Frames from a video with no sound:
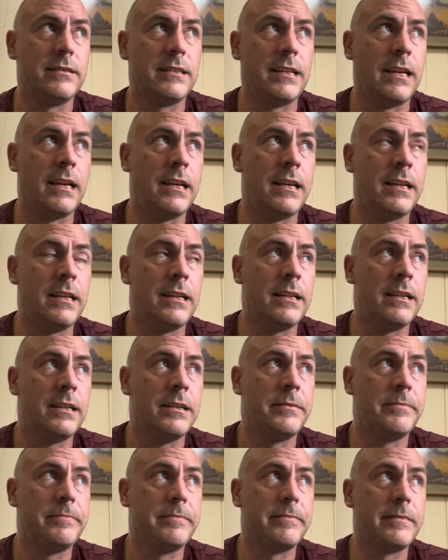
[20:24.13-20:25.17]

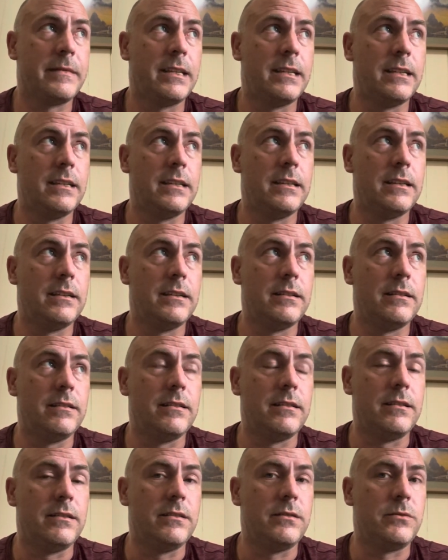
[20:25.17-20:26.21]

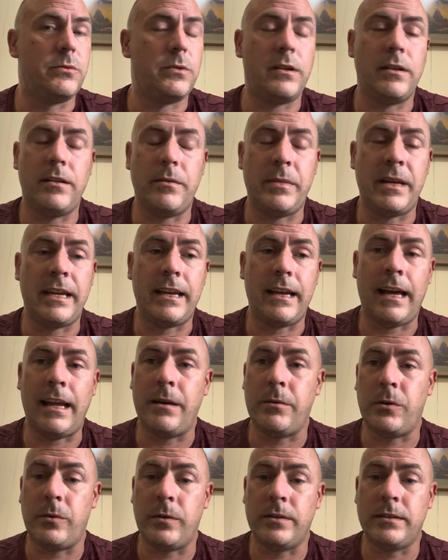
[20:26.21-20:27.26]
It's one of the big
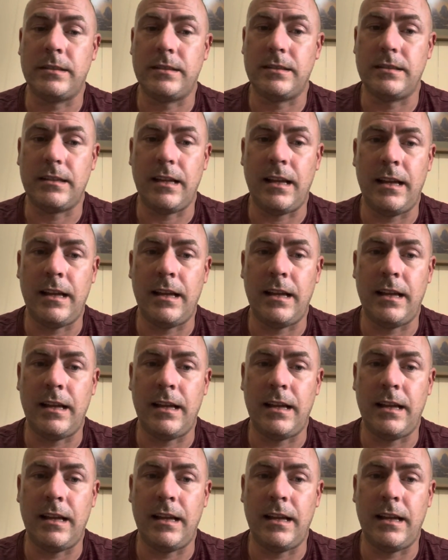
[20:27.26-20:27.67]
animal ones.